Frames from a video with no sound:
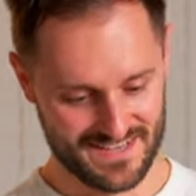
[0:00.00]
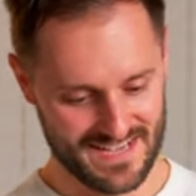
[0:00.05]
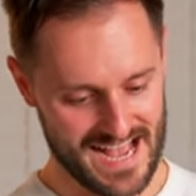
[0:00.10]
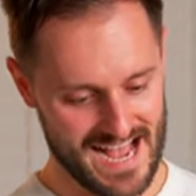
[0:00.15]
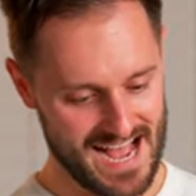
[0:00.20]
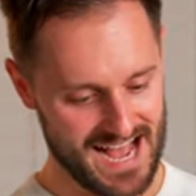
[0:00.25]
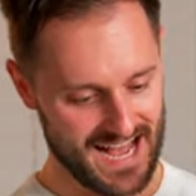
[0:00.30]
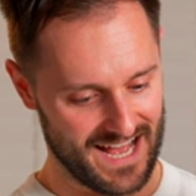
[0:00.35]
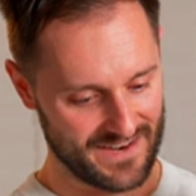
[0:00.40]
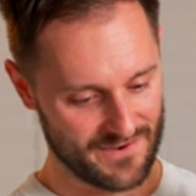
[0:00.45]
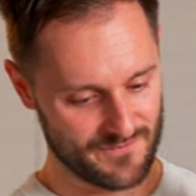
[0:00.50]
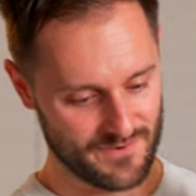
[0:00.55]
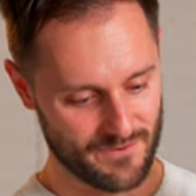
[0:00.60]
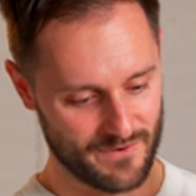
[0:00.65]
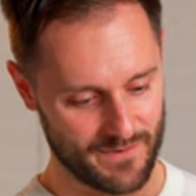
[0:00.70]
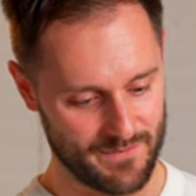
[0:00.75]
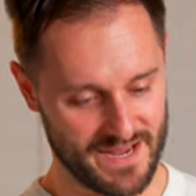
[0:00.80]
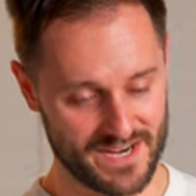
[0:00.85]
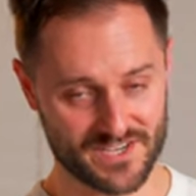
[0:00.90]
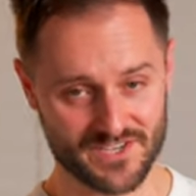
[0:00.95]
And we
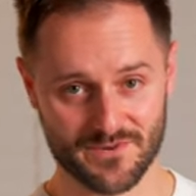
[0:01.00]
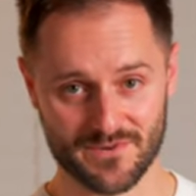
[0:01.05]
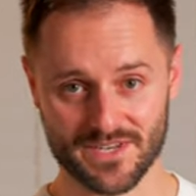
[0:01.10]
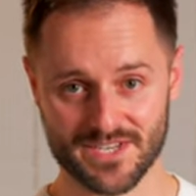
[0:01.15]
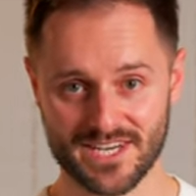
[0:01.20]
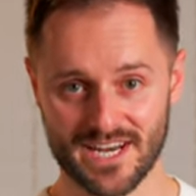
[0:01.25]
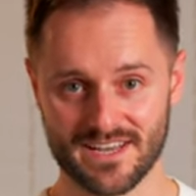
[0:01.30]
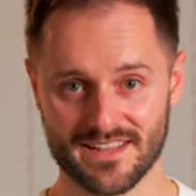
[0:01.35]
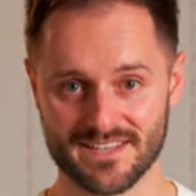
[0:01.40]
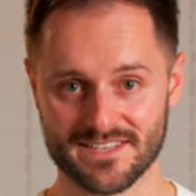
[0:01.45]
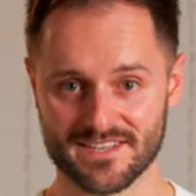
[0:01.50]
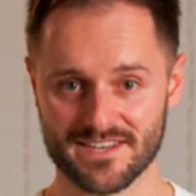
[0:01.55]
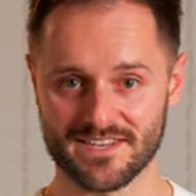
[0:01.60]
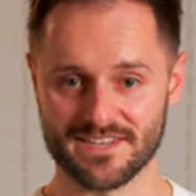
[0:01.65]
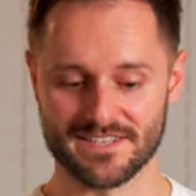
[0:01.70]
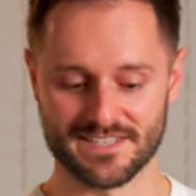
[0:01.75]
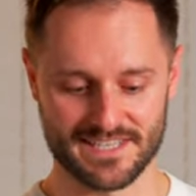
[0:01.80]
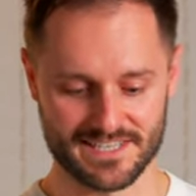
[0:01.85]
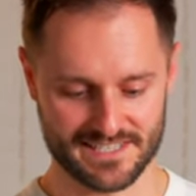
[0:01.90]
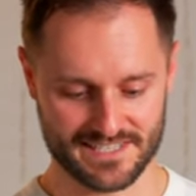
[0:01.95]
wanna make sure we shake this
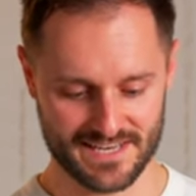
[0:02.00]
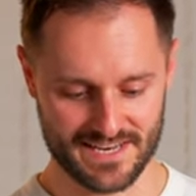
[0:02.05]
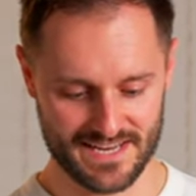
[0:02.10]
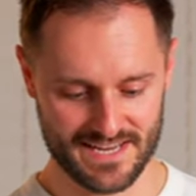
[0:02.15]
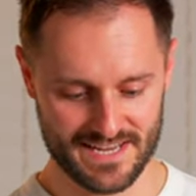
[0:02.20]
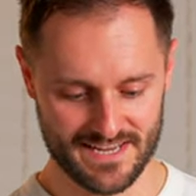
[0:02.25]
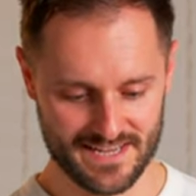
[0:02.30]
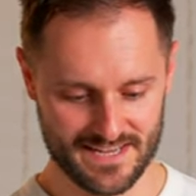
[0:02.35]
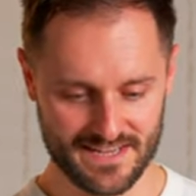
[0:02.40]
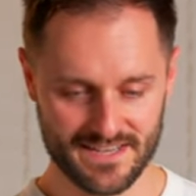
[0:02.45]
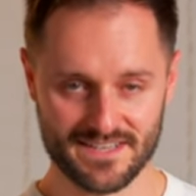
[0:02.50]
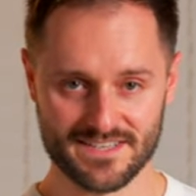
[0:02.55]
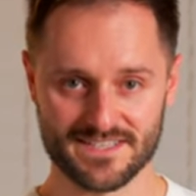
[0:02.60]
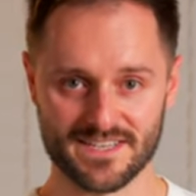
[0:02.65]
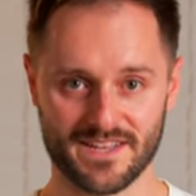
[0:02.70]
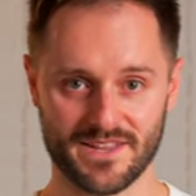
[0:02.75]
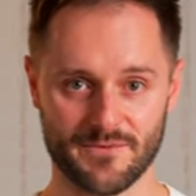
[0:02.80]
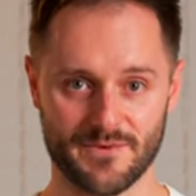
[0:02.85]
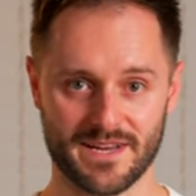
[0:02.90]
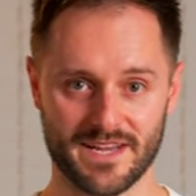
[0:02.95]
consistently
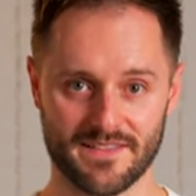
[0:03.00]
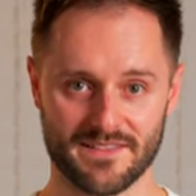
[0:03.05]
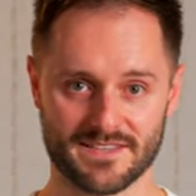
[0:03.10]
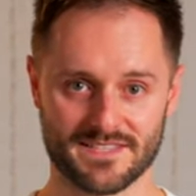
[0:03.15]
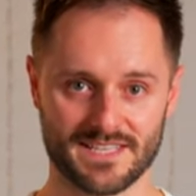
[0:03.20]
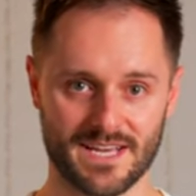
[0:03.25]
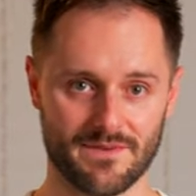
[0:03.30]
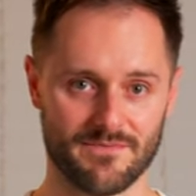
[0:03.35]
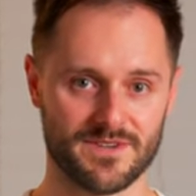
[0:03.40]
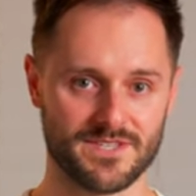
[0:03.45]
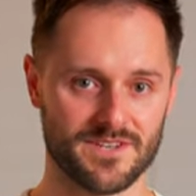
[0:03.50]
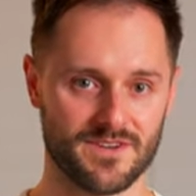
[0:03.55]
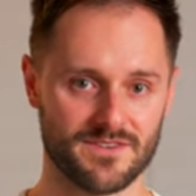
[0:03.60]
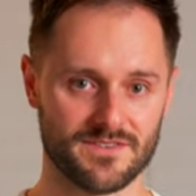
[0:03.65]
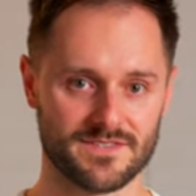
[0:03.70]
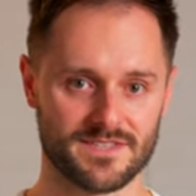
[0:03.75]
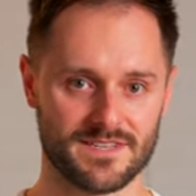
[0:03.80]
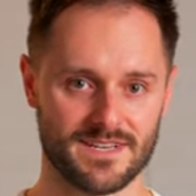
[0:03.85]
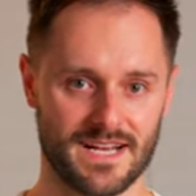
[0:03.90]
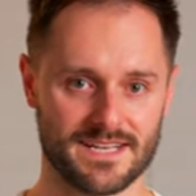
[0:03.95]
so that we get the same
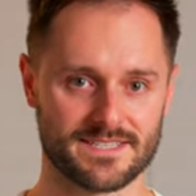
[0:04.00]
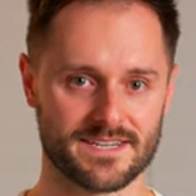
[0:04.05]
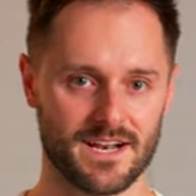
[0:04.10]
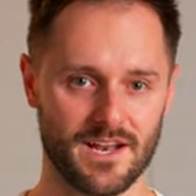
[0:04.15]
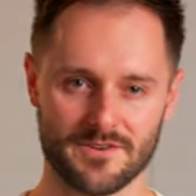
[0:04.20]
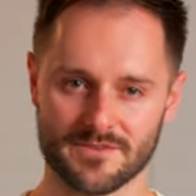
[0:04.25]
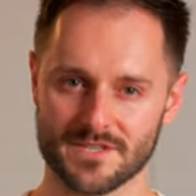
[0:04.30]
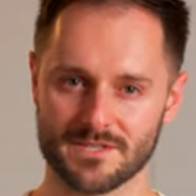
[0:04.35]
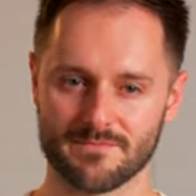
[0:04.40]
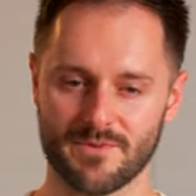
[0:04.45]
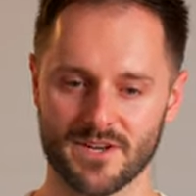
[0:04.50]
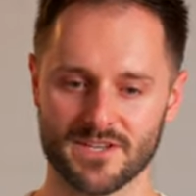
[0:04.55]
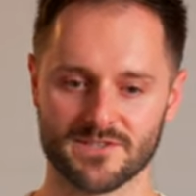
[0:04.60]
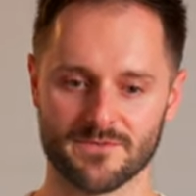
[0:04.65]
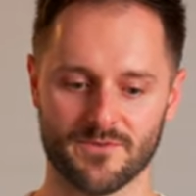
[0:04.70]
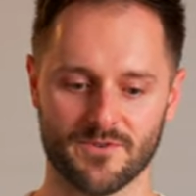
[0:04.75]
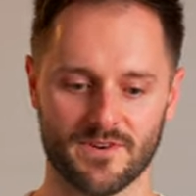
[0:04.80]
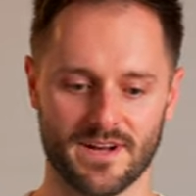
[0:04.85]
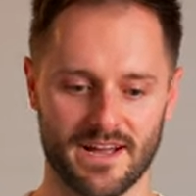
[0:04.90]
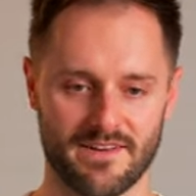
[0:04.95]
results as close as
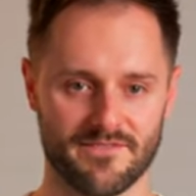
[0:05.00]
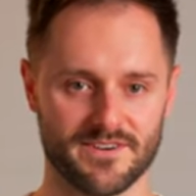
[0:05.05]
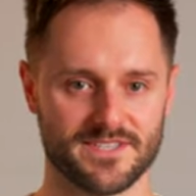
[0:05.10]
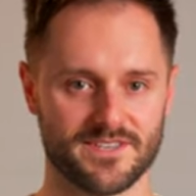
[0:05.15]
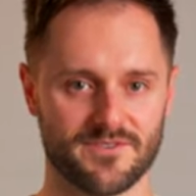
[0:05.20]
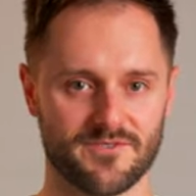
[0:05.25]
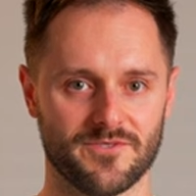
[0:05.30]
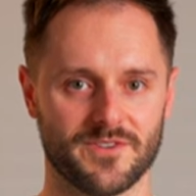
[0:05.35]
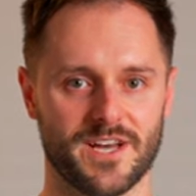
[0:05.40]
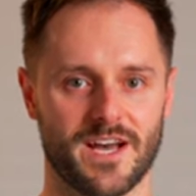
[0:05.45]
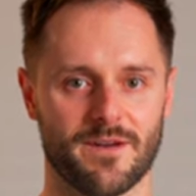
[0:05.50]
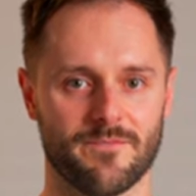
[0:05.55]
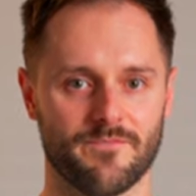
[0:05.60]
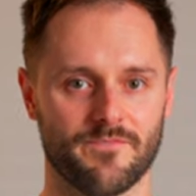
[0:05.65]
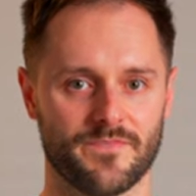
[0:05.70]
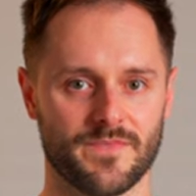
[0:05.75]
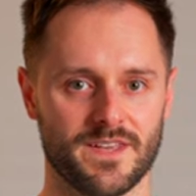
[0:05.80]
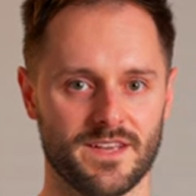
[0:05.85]
possible every single time.